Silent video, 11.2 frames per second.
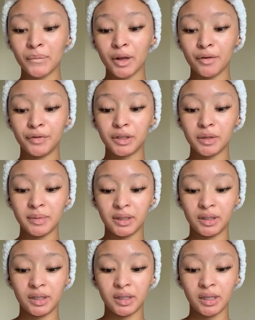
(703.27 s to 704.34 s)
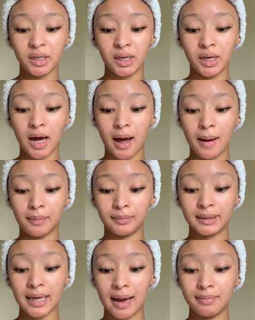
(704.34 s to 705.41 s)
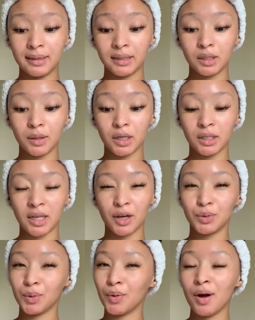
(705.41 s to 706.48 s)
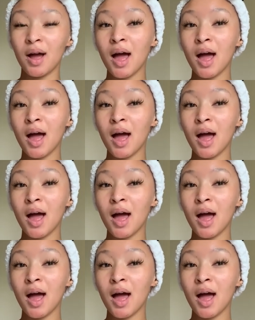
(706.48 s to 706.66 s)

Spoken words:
vitamin C tablets because I saw